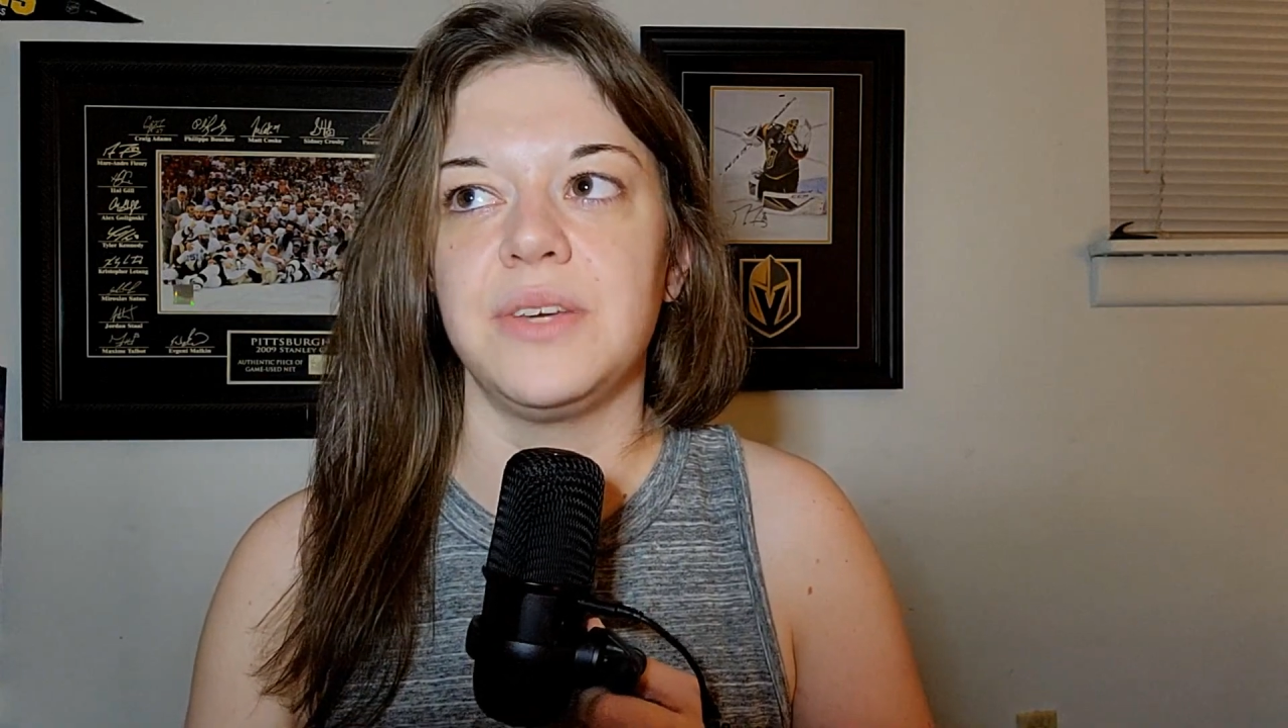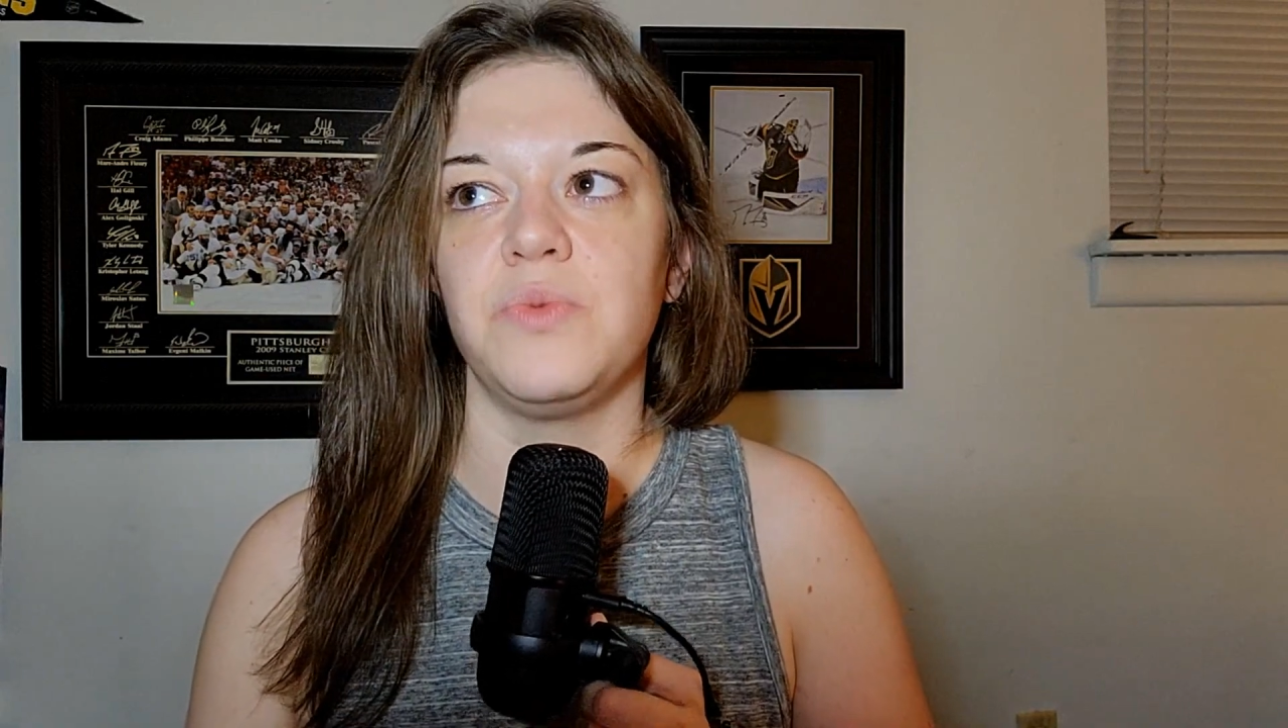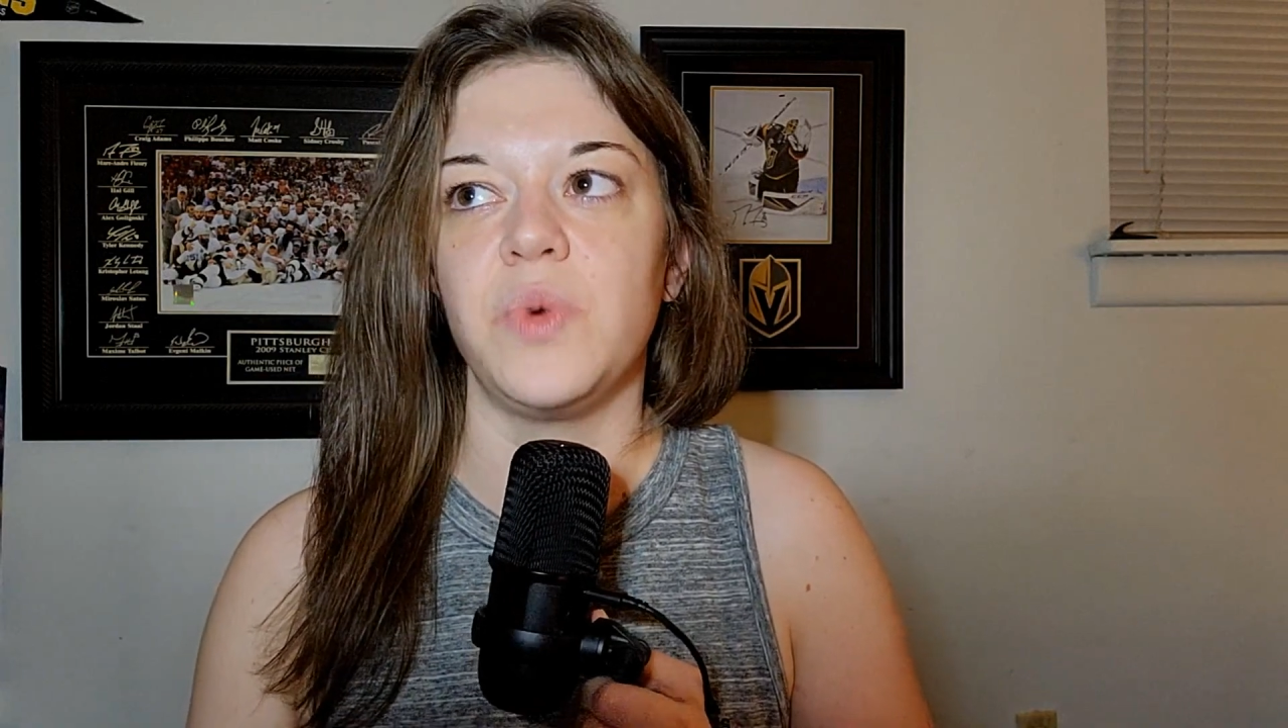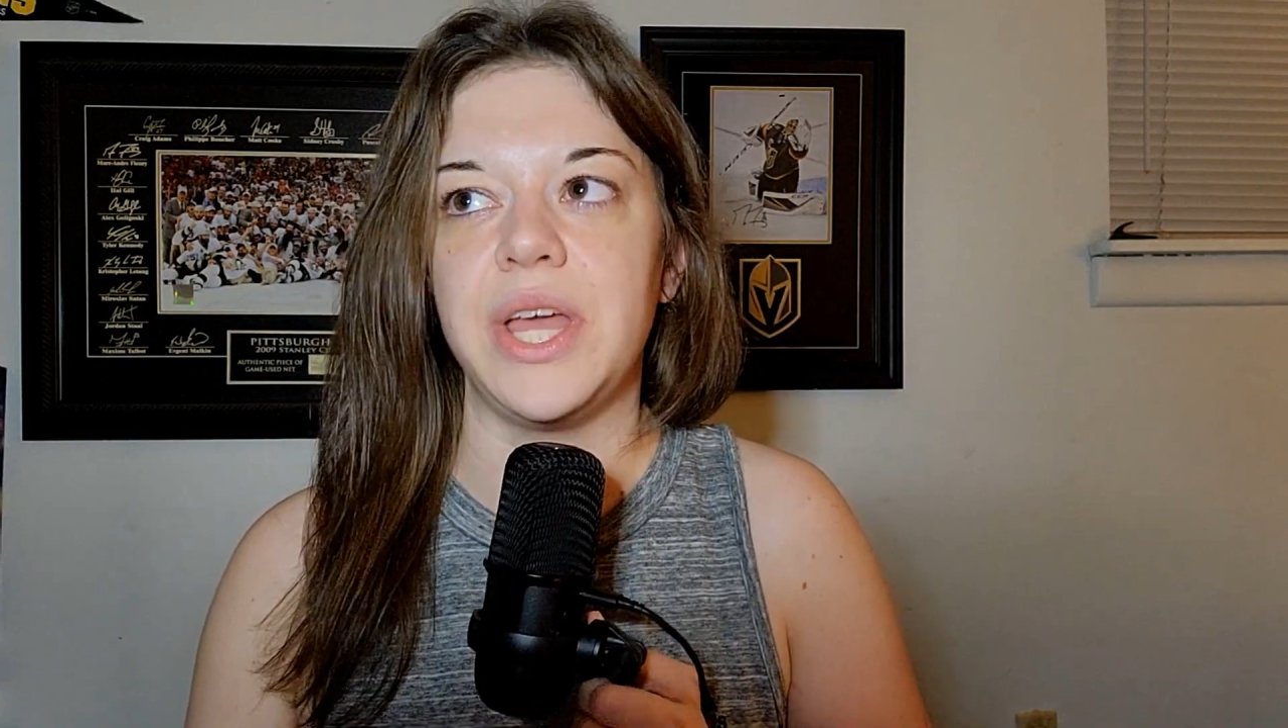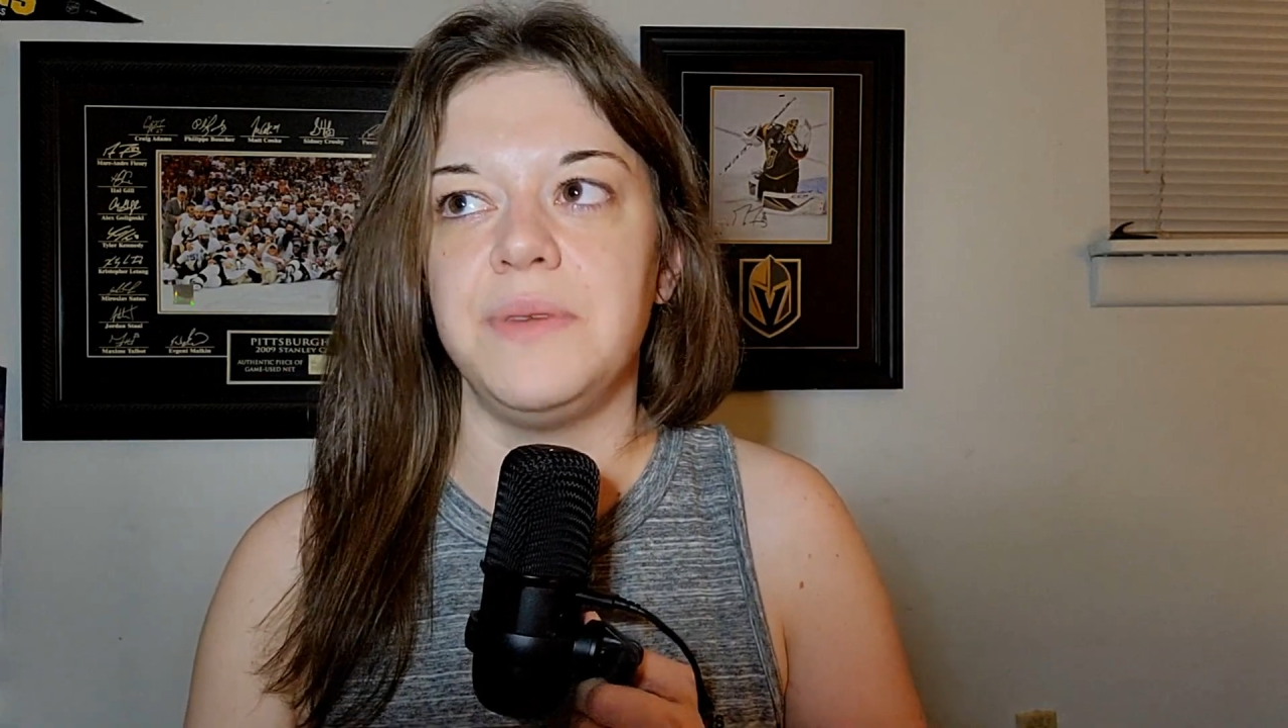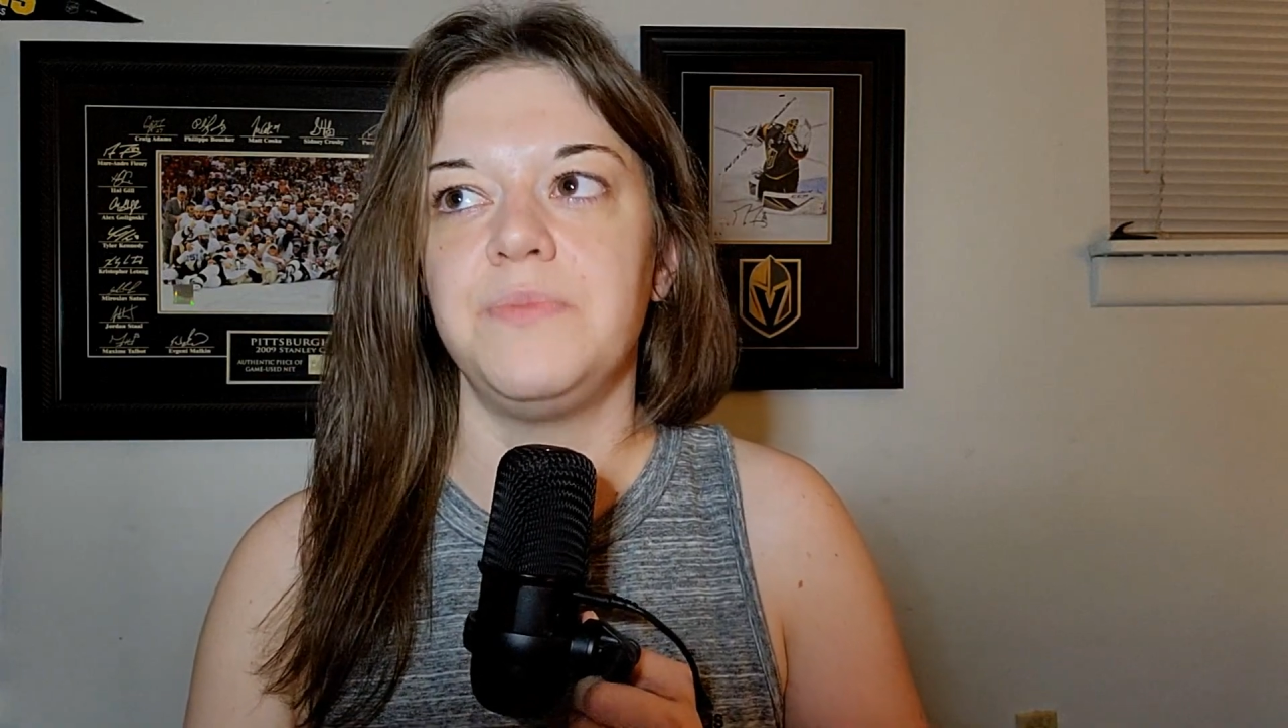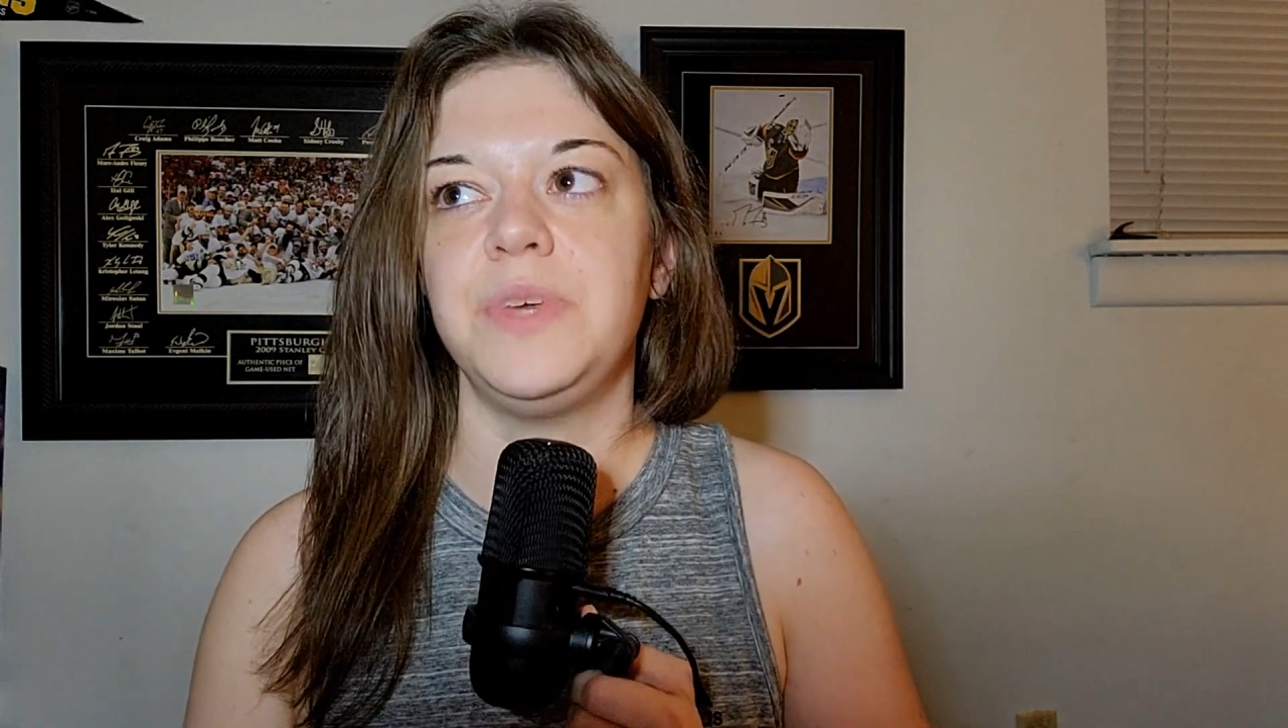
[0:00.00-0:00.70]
that when